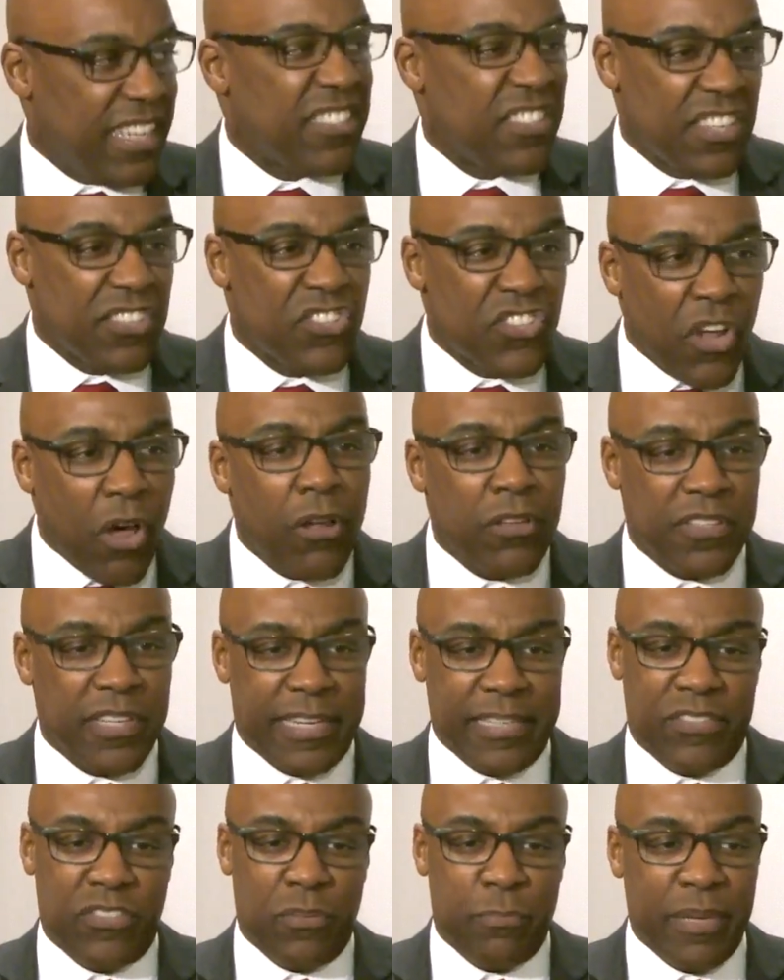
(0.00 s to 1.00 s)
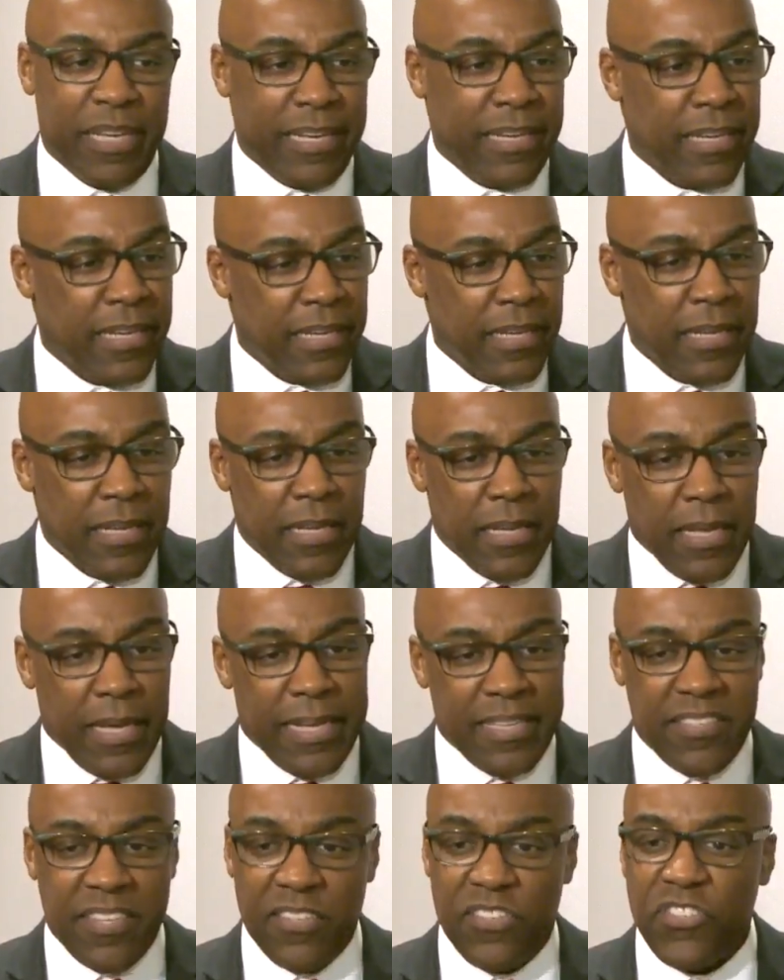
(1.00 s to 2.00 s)
It's insulting to me.
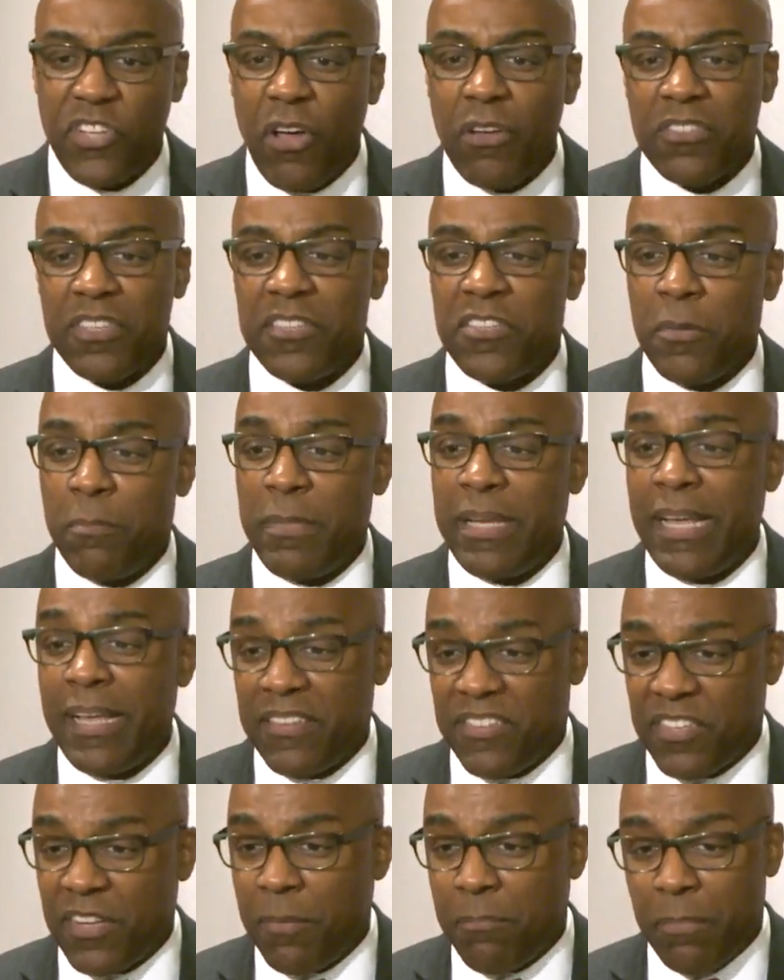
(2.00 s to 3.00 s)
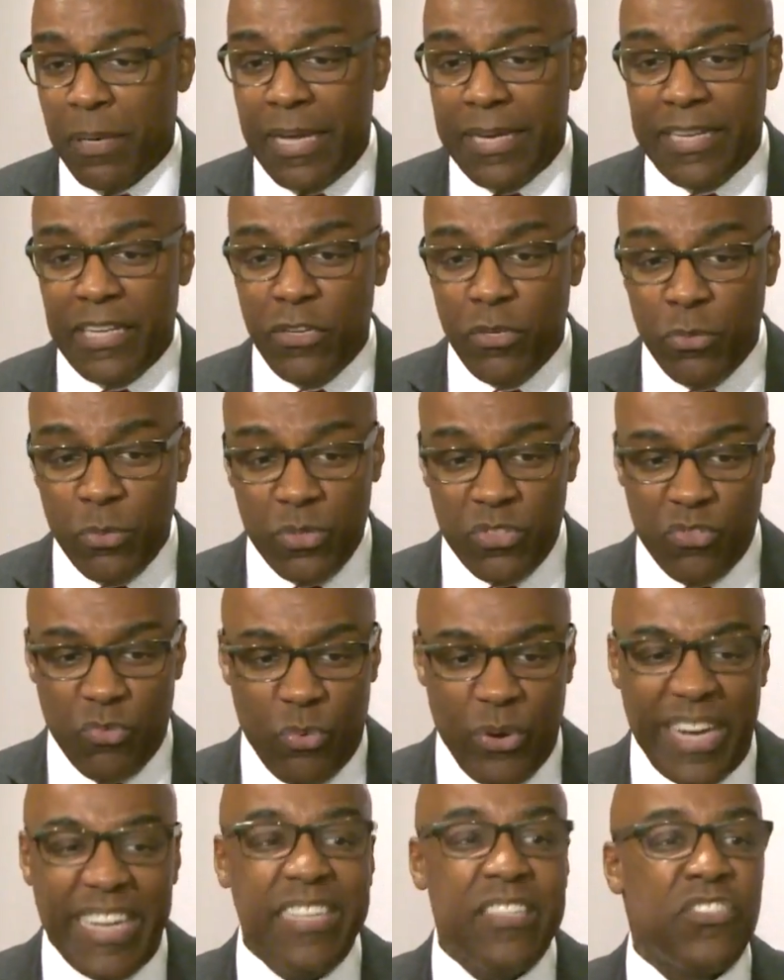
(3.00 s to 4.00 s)
It's insulting to me as somebody who was
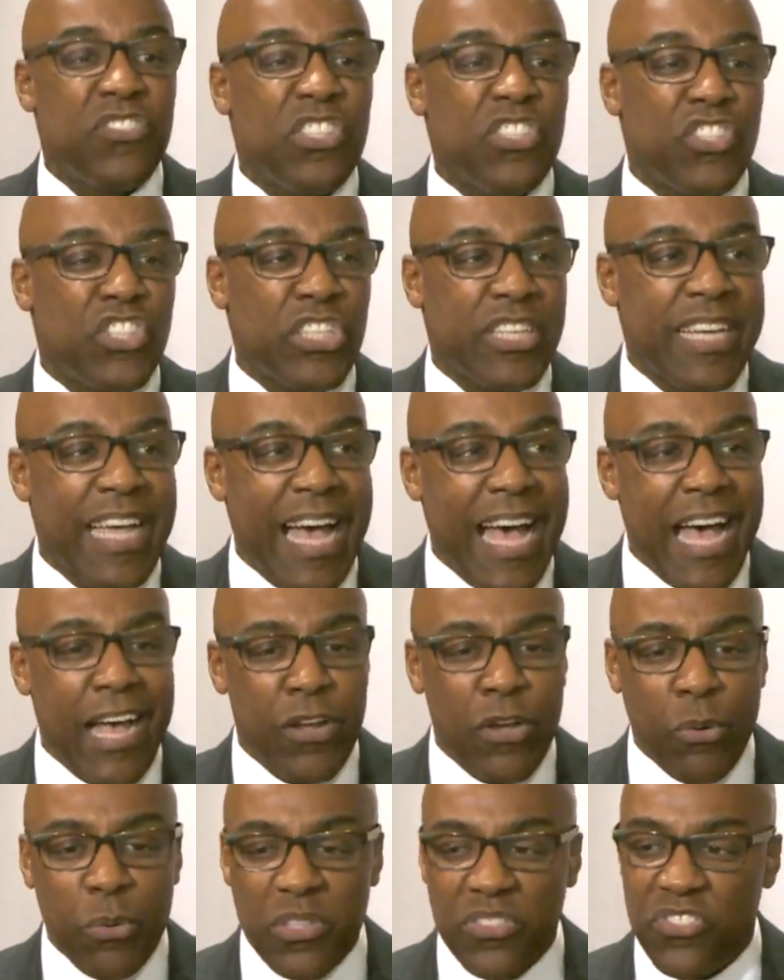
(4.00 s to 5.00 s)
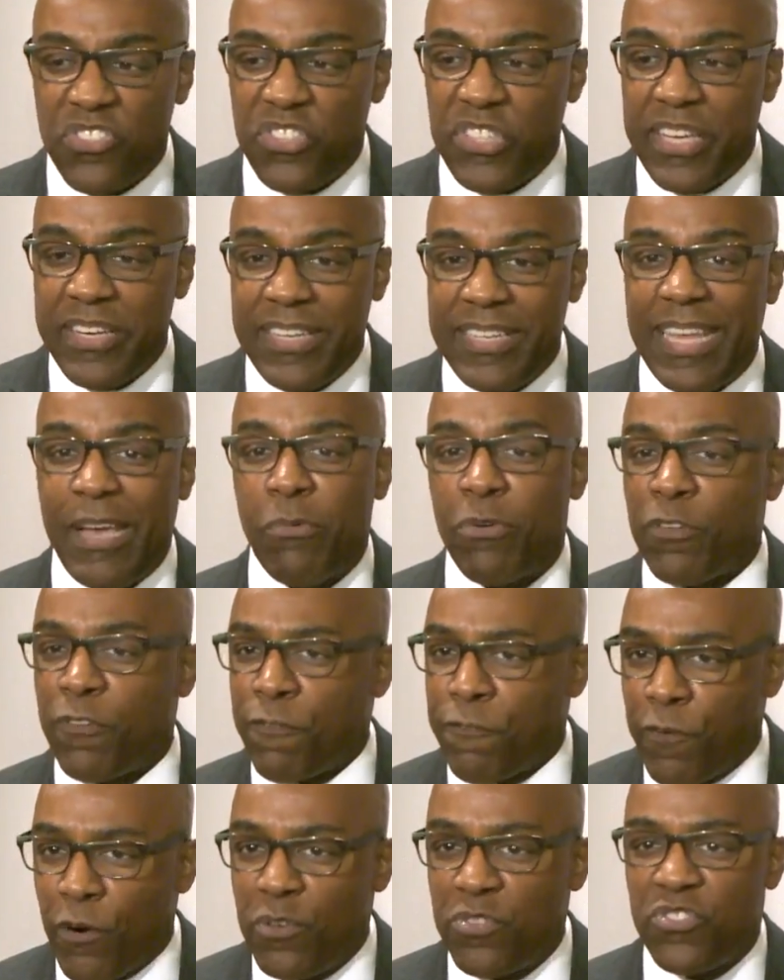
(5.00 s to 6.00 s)
raised in Chicago, a city that was
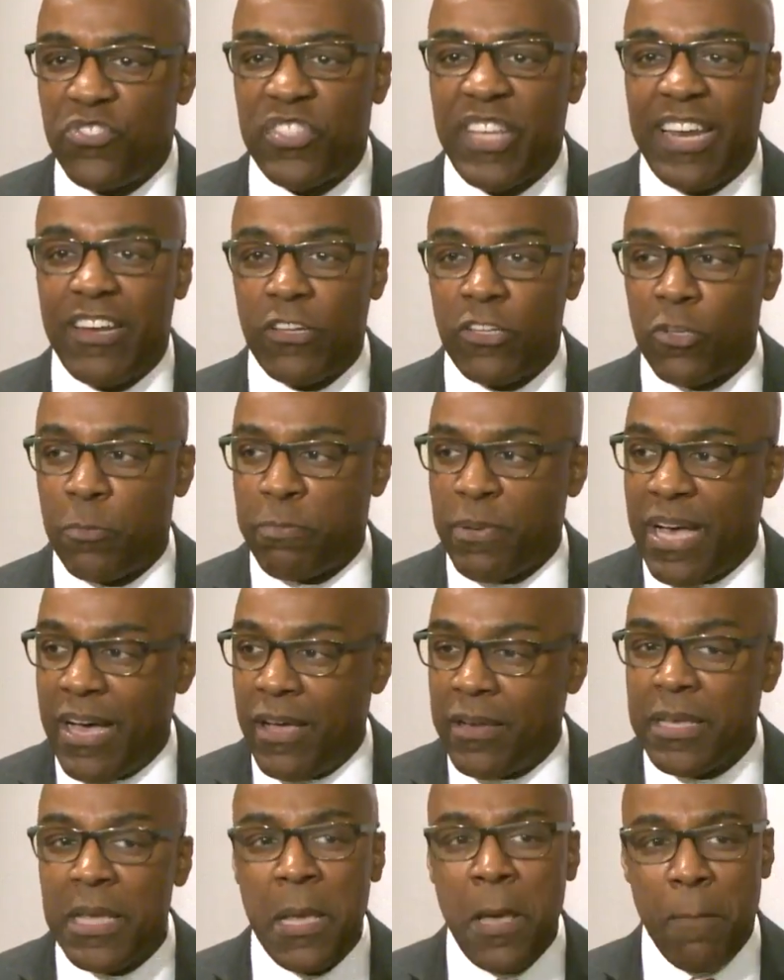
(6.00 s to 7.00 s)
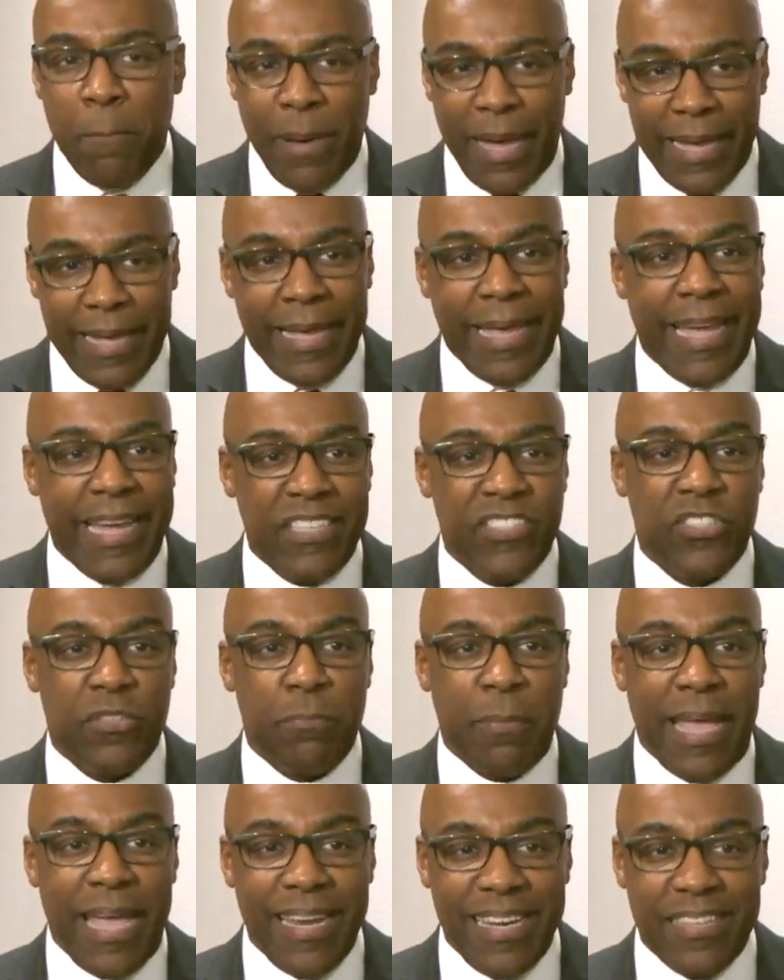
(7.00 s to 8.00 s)
first settled upon by a
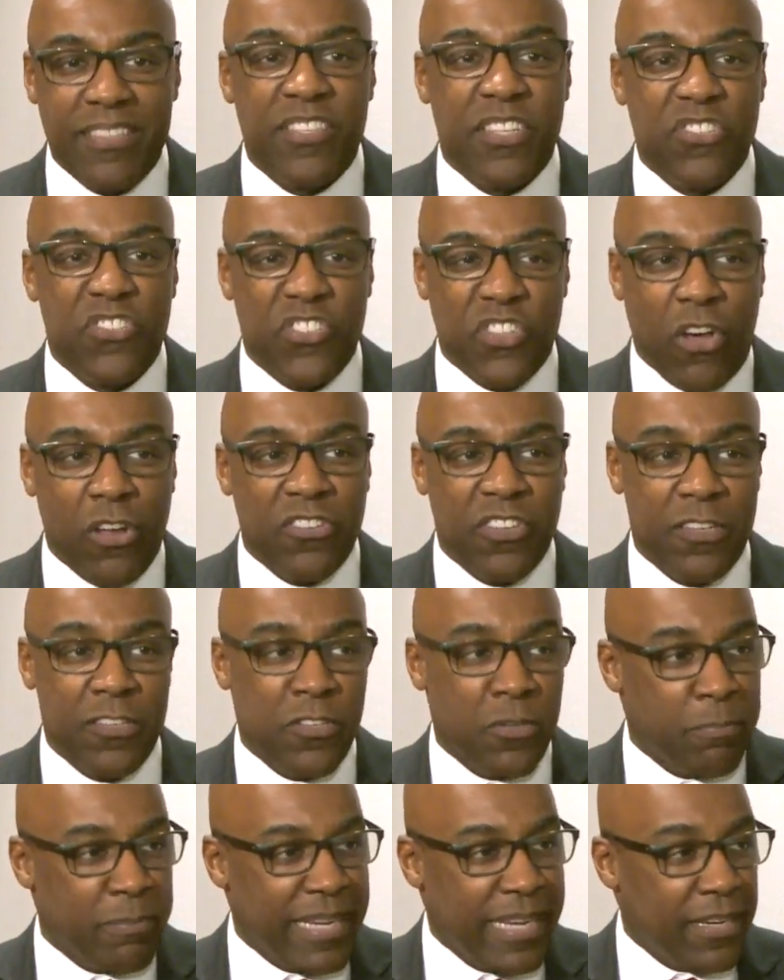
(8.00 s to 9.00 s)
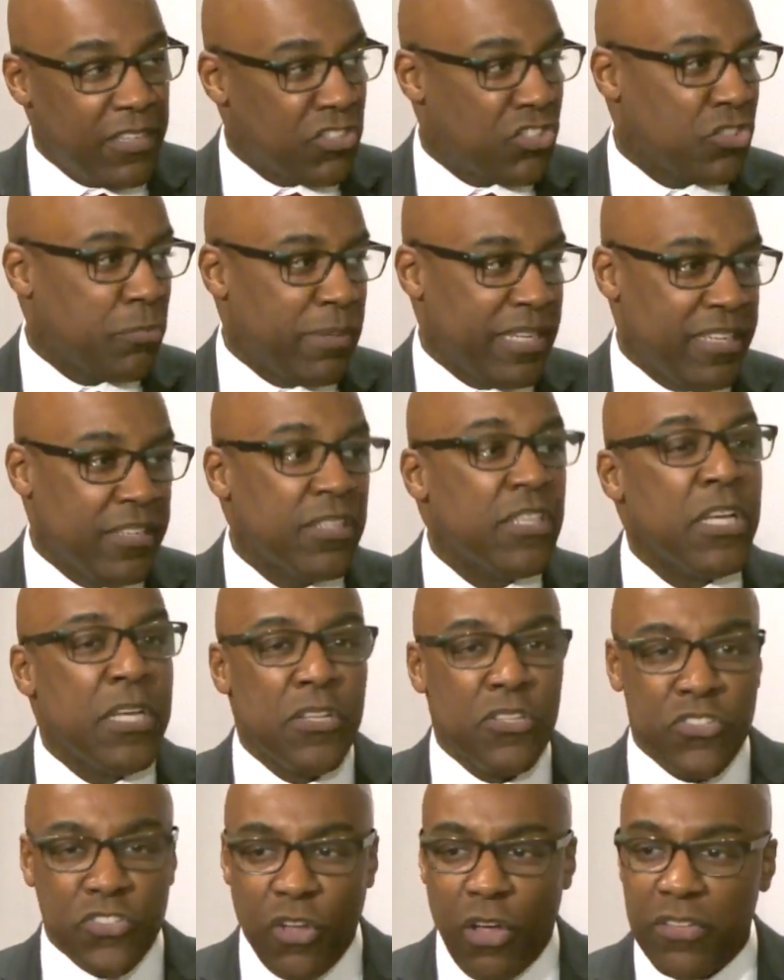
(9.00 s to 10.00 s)
Haitian man. It's insulting to me and it should be
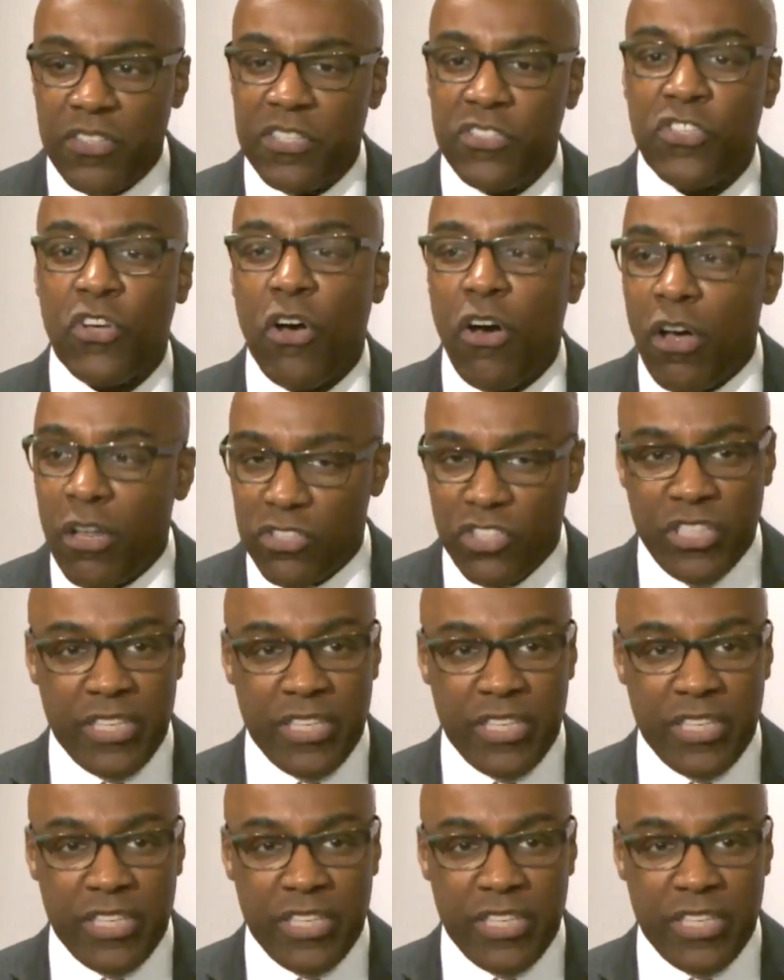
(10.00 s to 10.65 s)
insulting to all